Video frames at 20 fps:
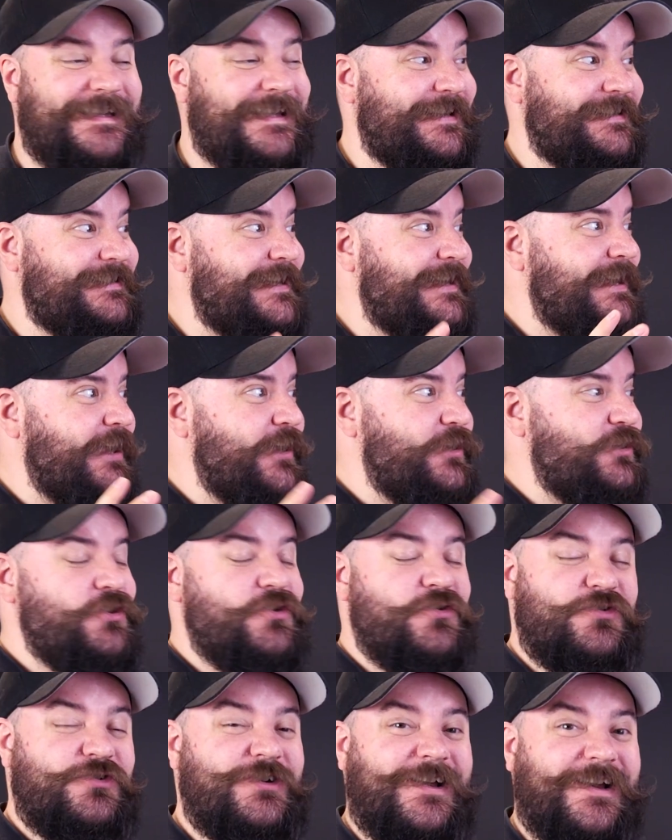There's a
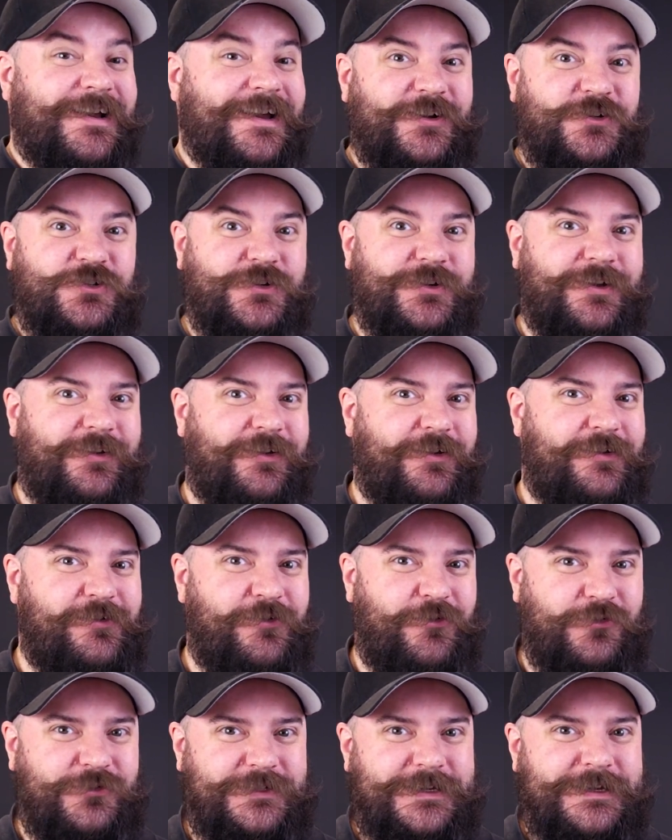huge collection, a
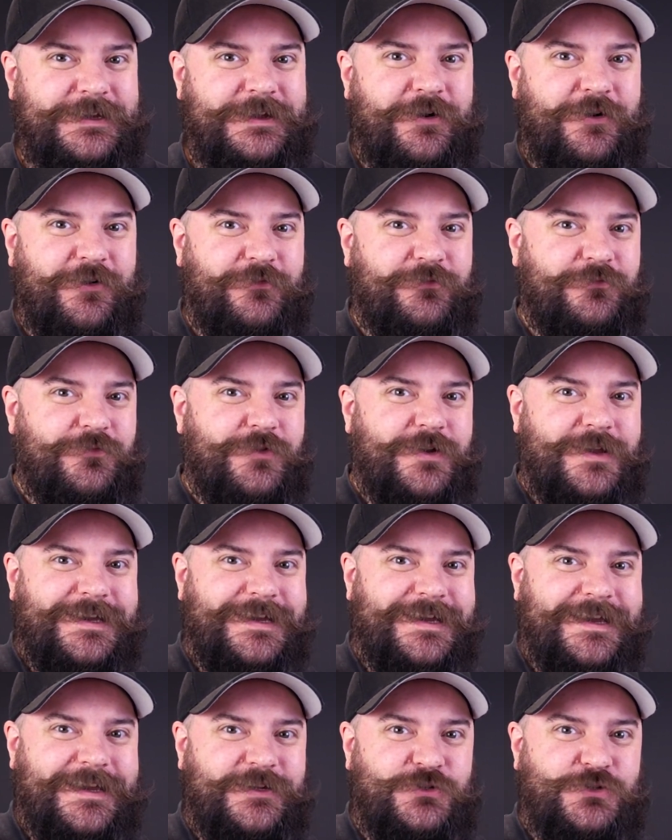lot of
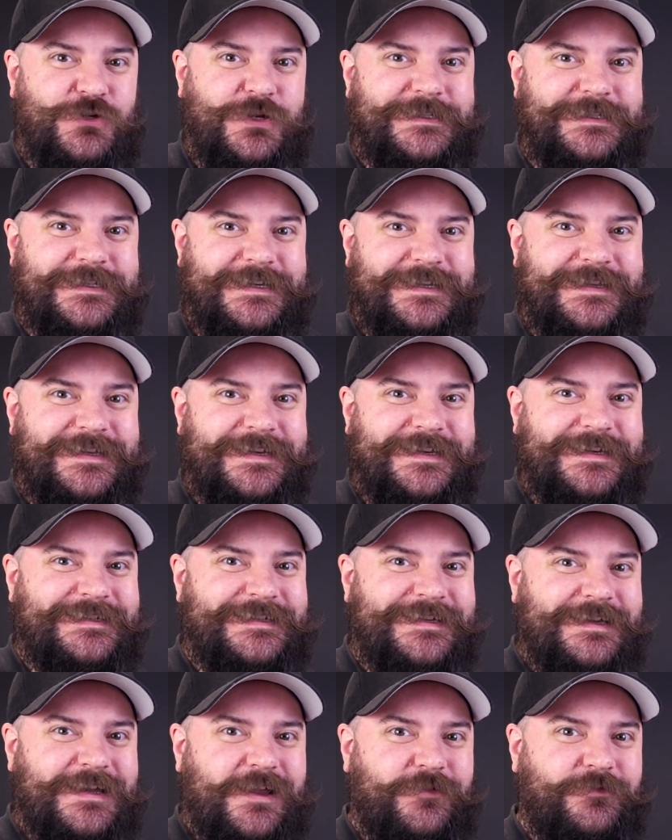really interesting
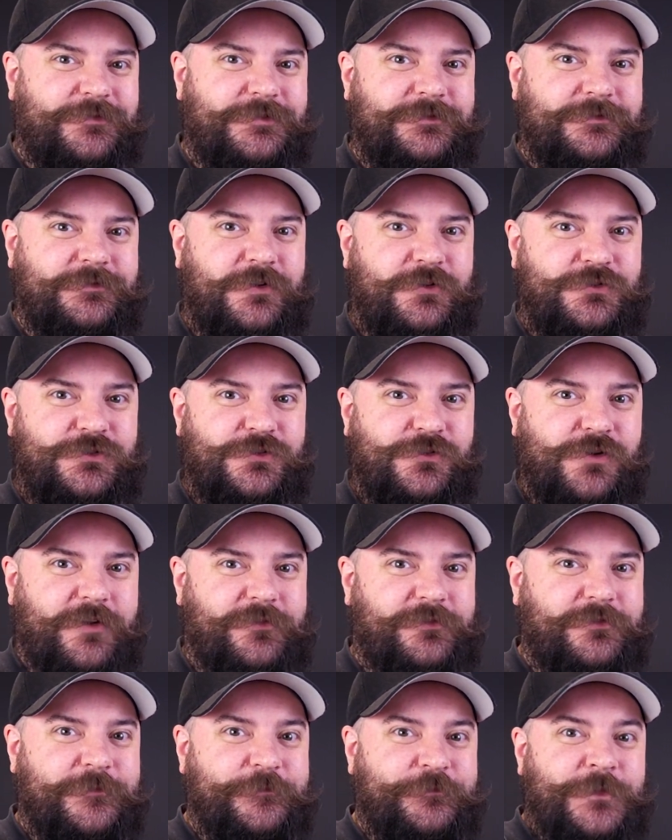things left to
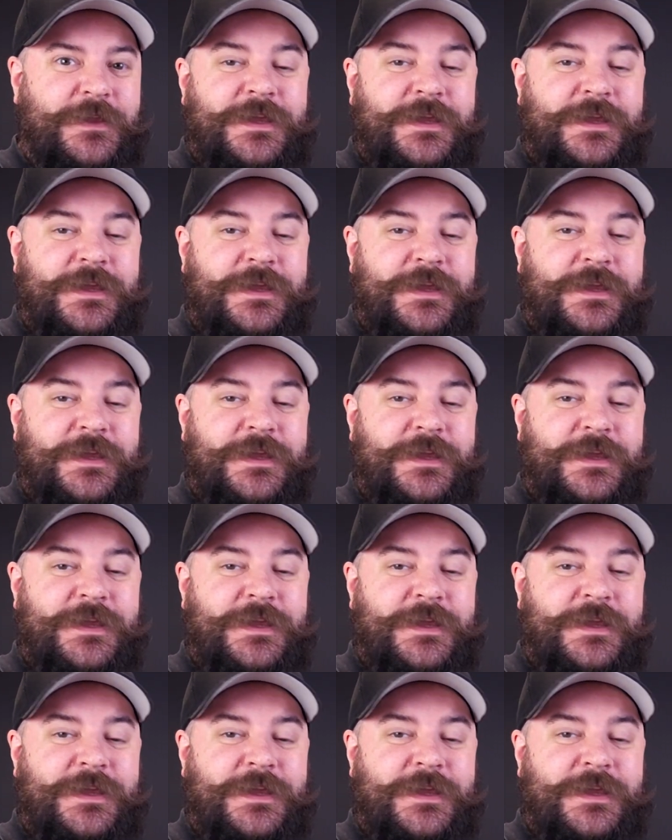photograph.